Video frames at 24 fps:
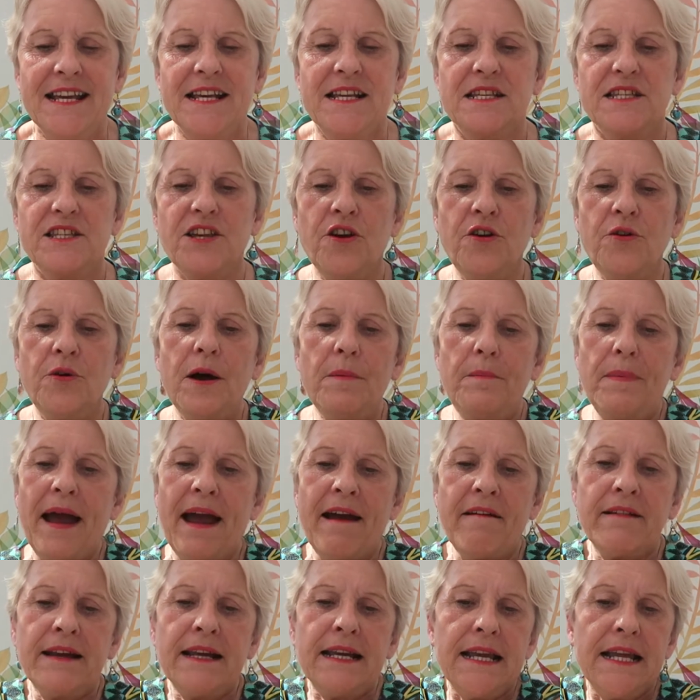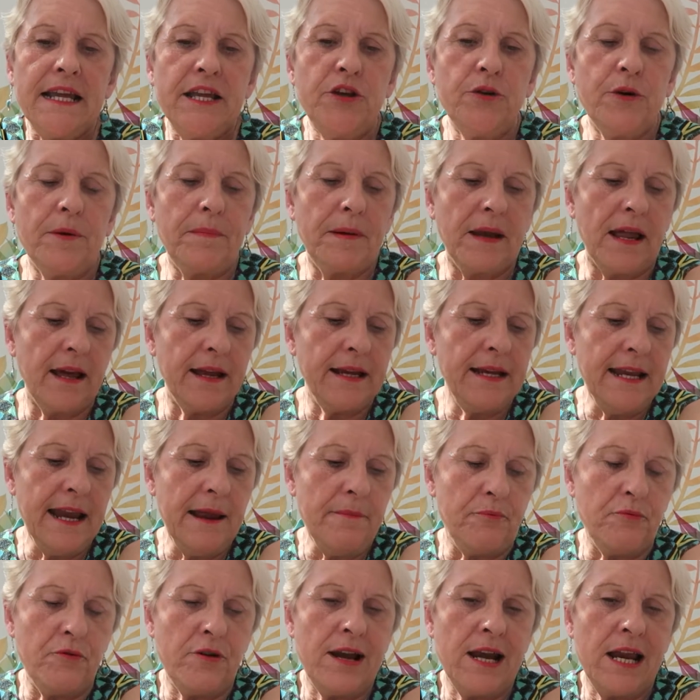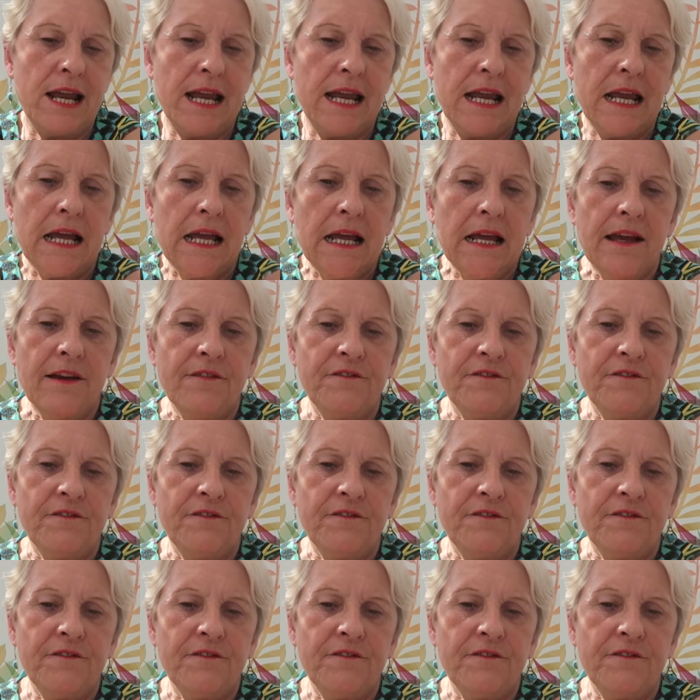So apparently you apply liberally